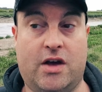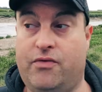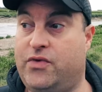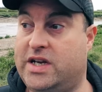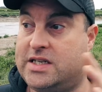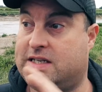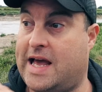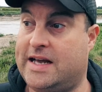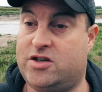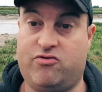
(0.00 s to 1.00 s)
this
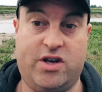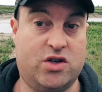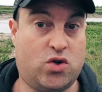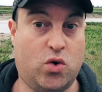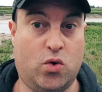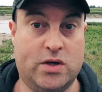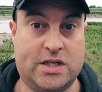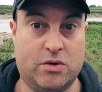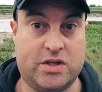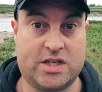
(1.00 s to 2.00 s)
estuary at all
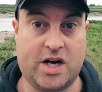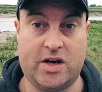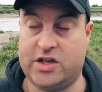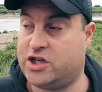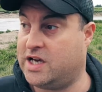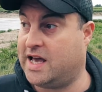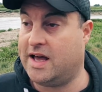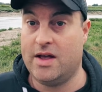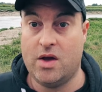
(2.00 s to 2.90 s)
until the start of this year.